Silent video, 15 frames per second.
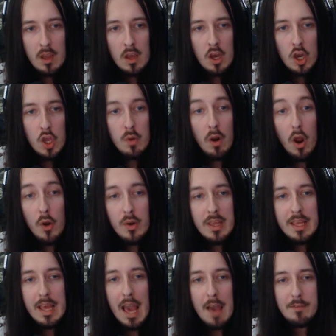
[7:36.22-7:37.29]
You are
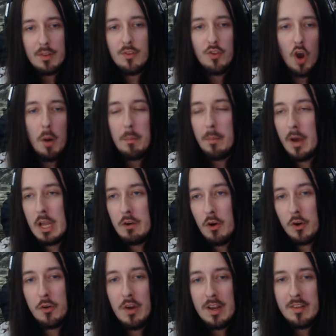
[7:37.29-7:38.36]
only ever stopped by your own
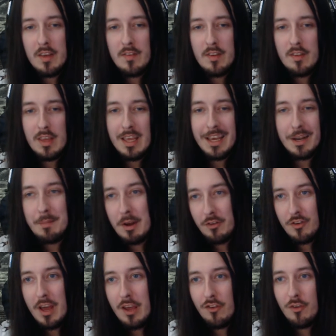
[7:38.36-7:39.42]
creativity and
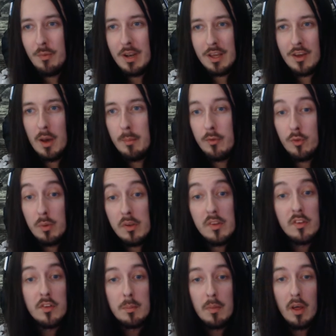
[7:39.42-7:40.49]
imagination when it comes to a
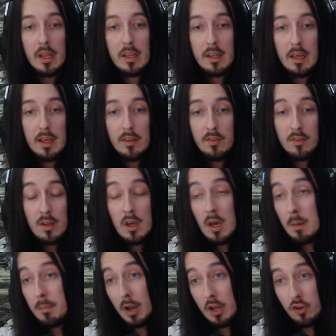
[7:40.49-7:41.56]
system like this,
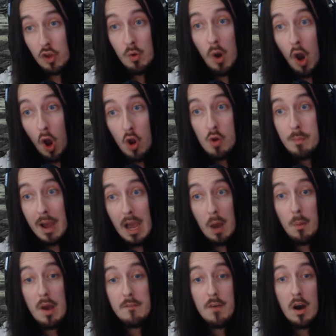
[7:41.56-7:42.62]
but I do hope,
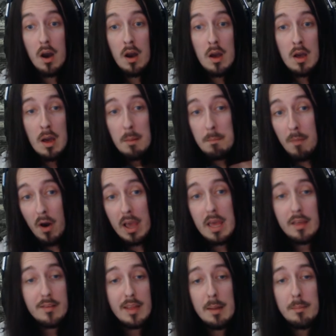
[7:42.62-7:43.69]
however, my
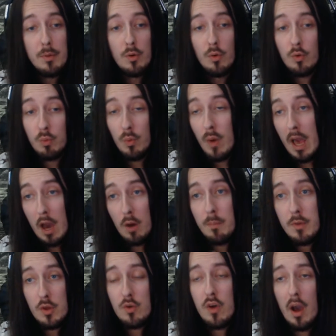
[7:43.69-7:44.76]
examples will help
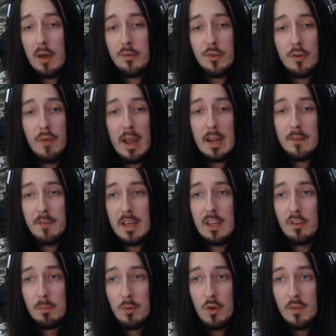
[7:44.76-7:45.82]
you guys direct
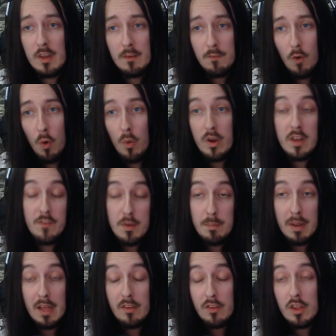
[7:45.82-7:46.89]
things moving forward if you
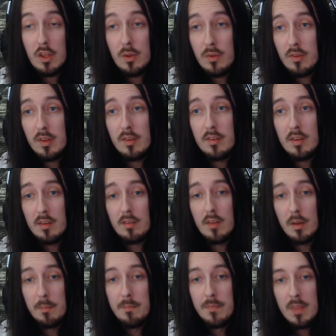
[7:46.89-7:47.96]
plan to use this system.